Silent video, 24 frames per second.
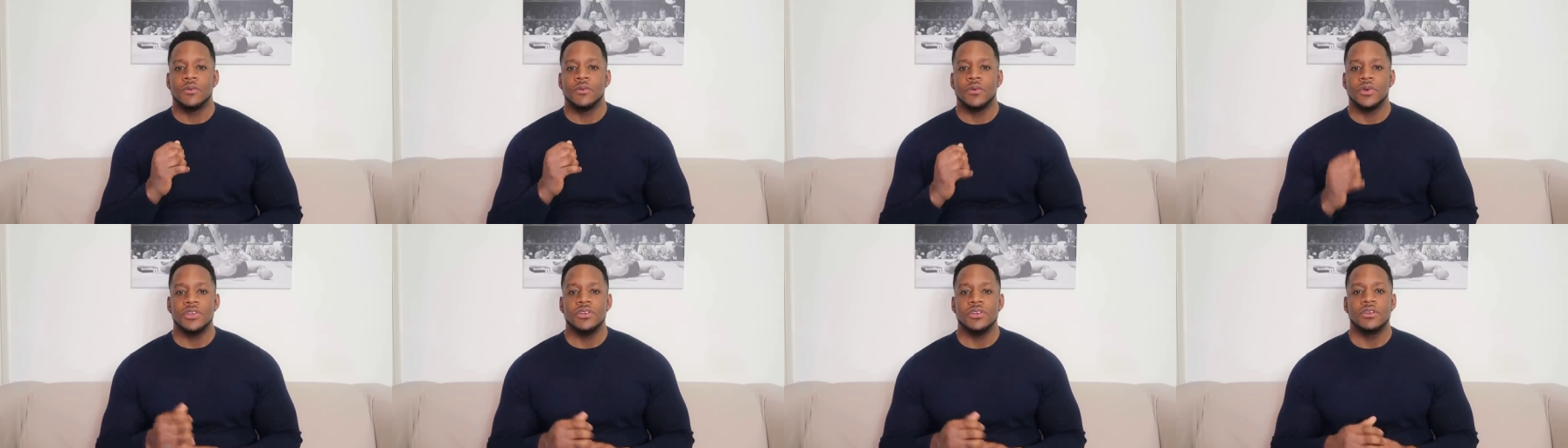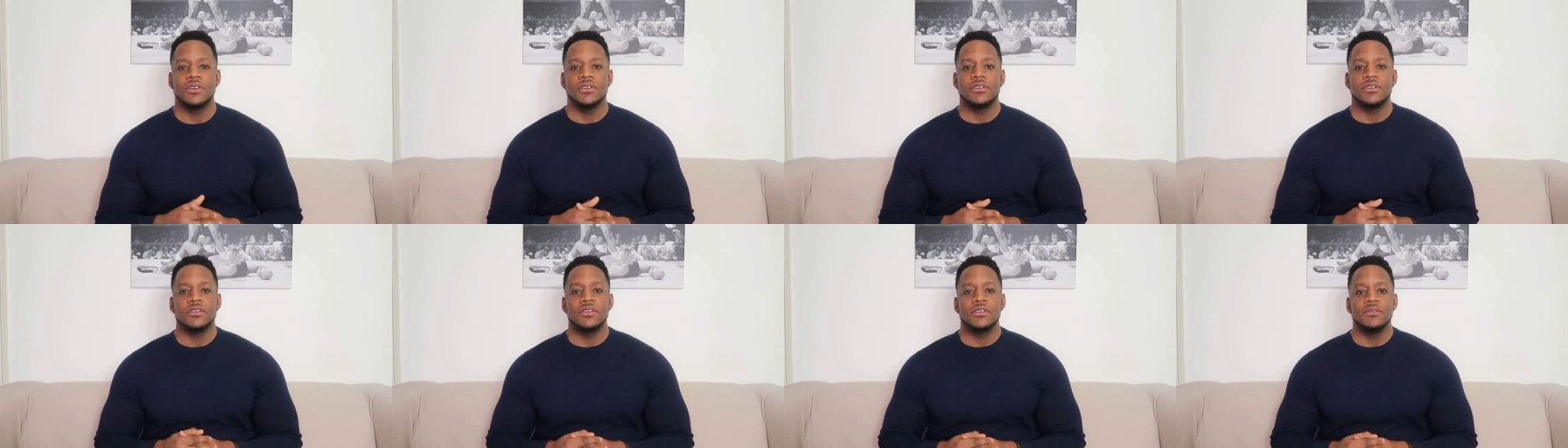What you
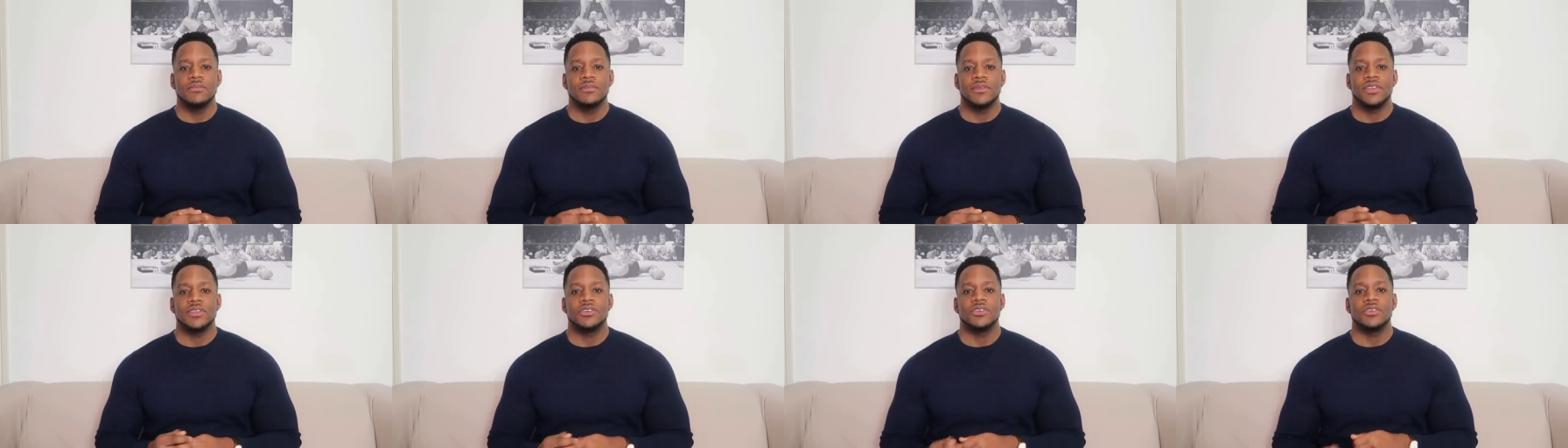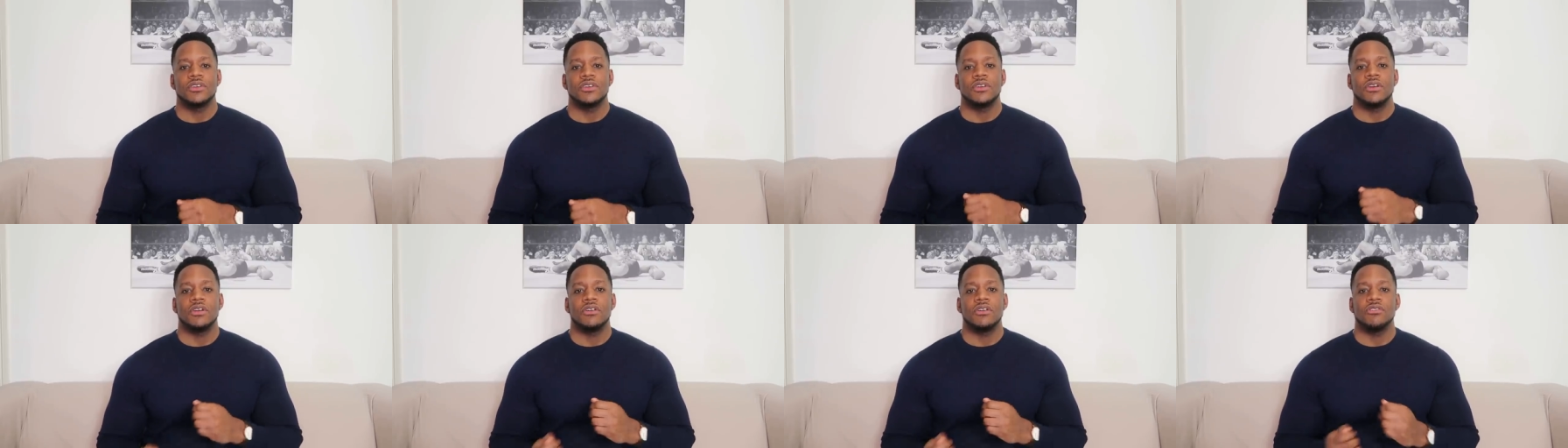can do is
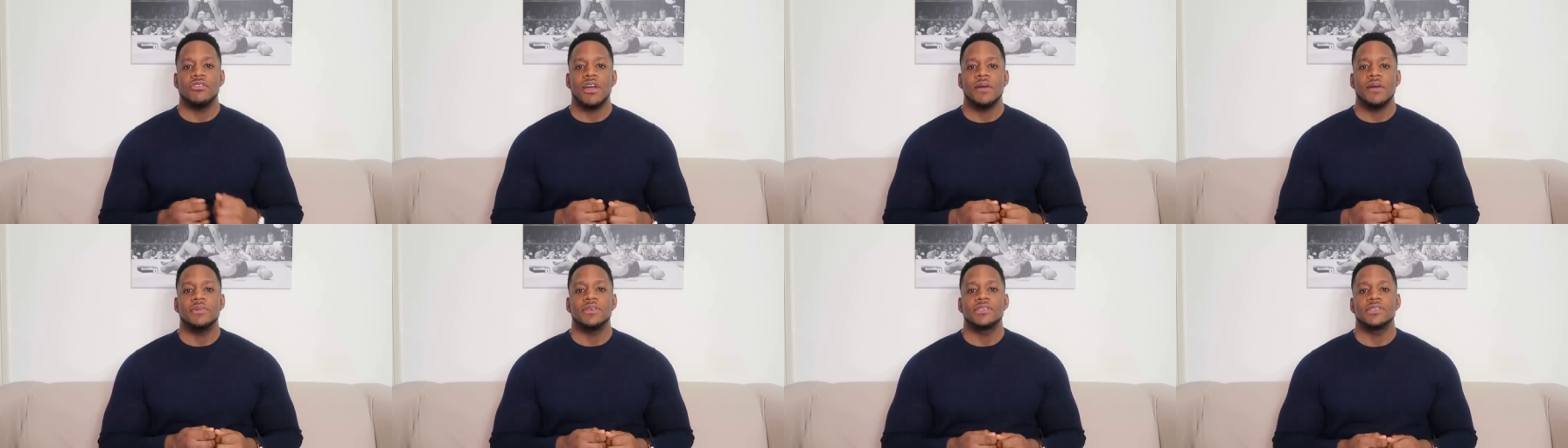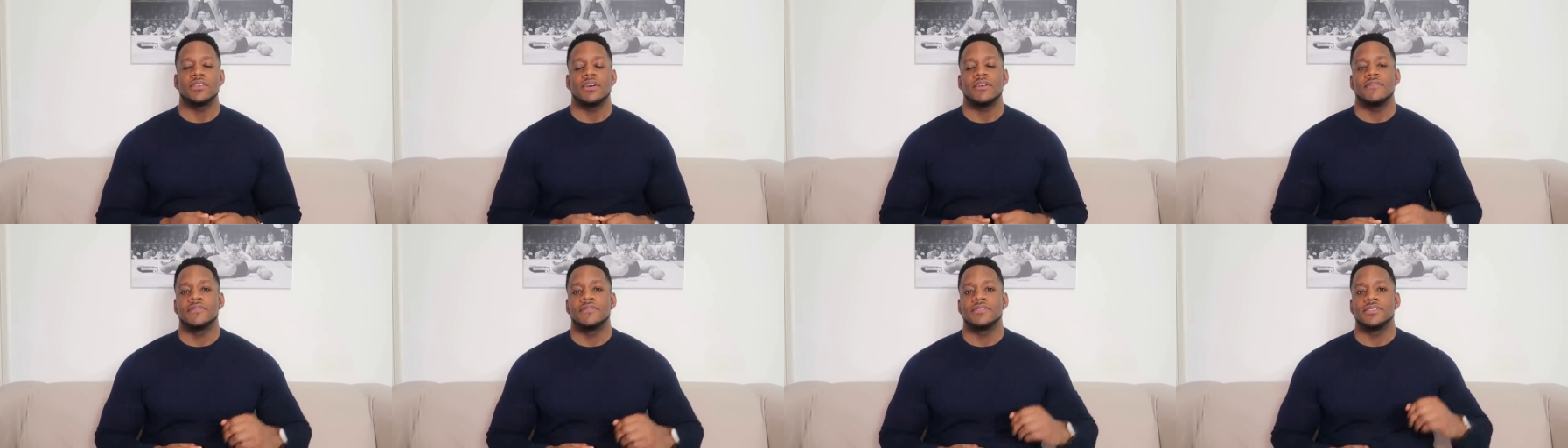you can go and grab
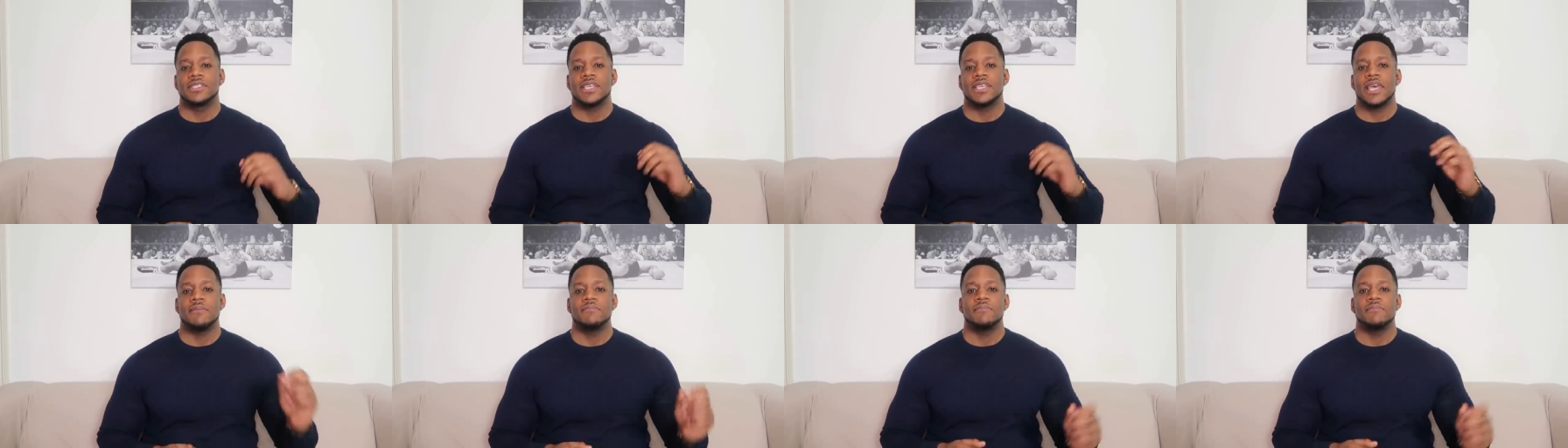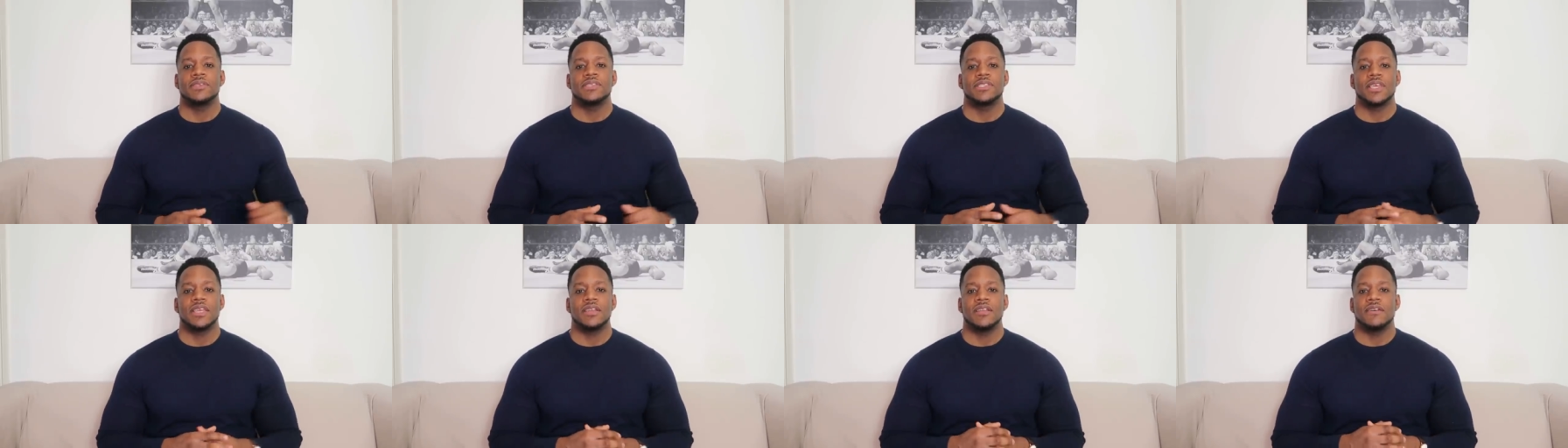yourself
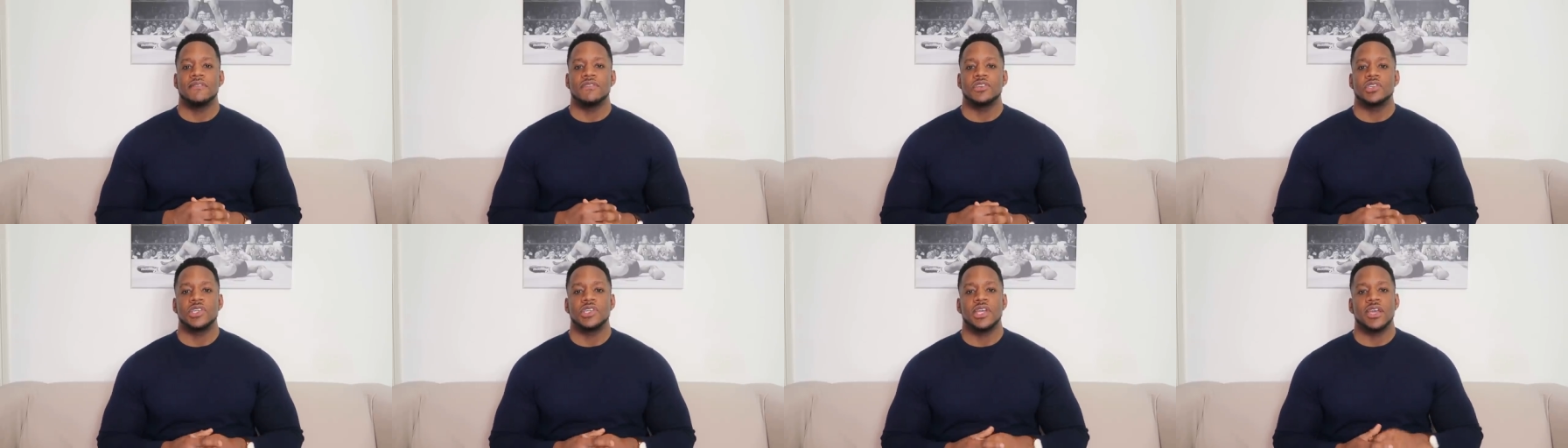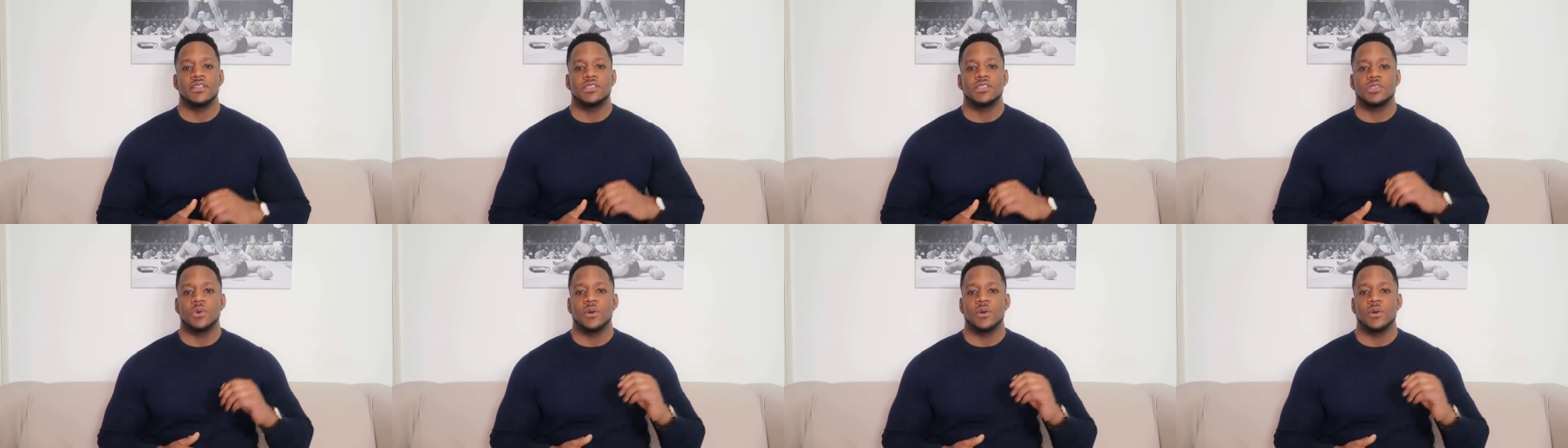10% of a share,